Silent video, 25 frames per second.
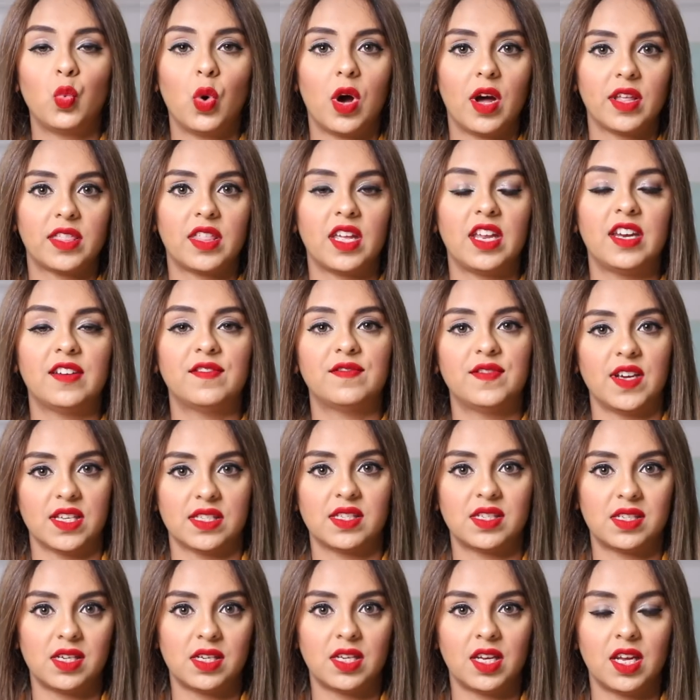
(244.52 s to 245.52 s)
worth
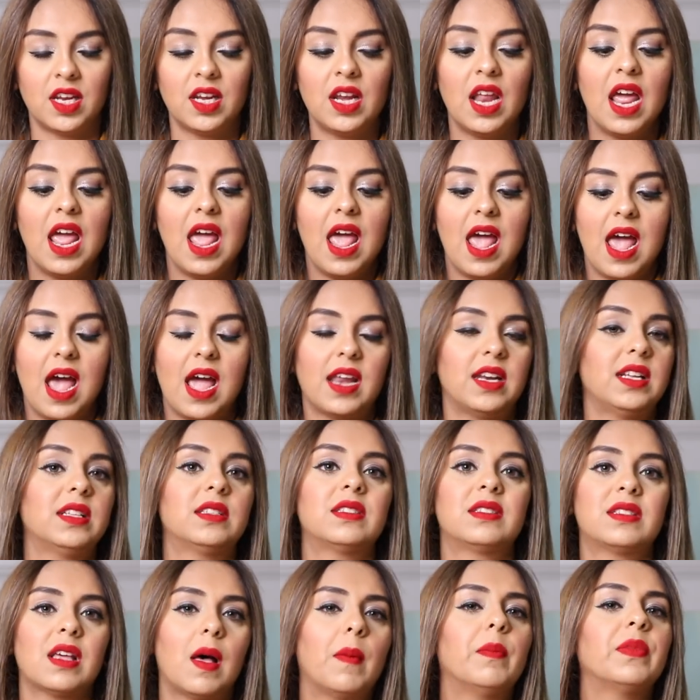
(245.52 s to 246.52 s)
investing in, and it's
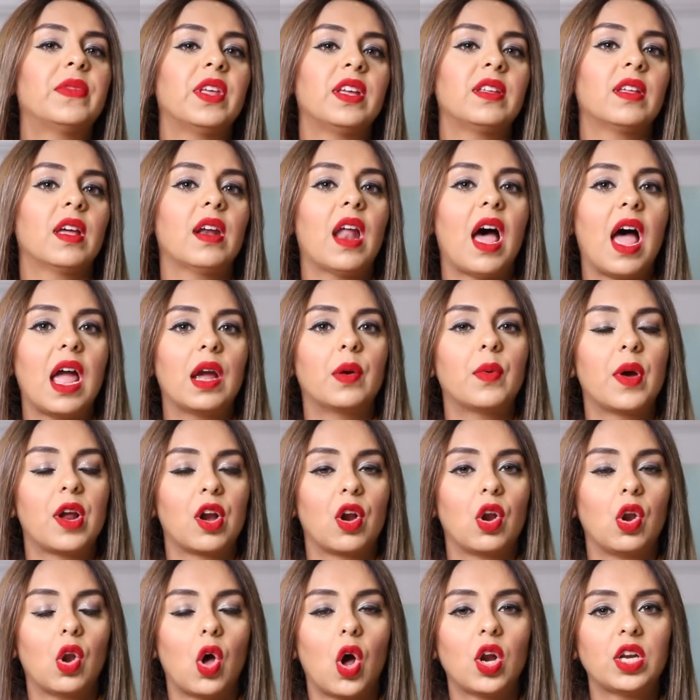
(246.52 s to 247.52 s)
something that I
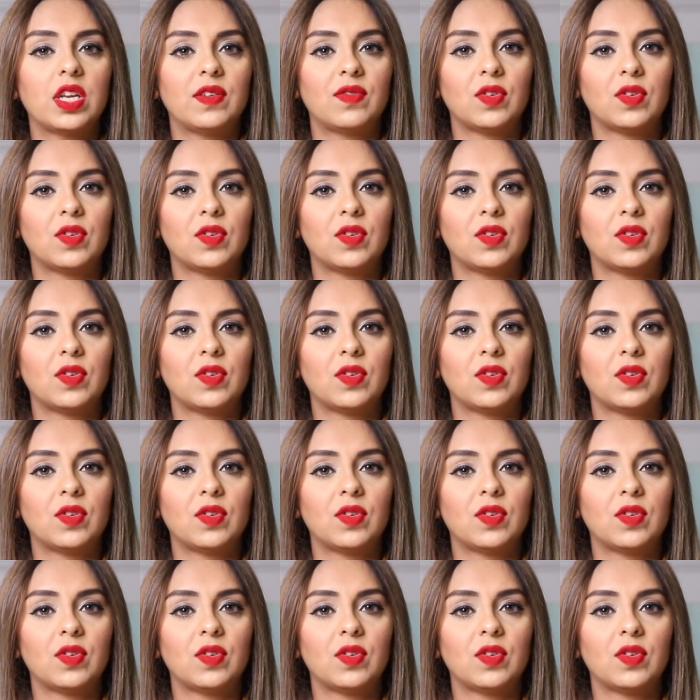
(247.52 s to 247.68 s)
wear a lot.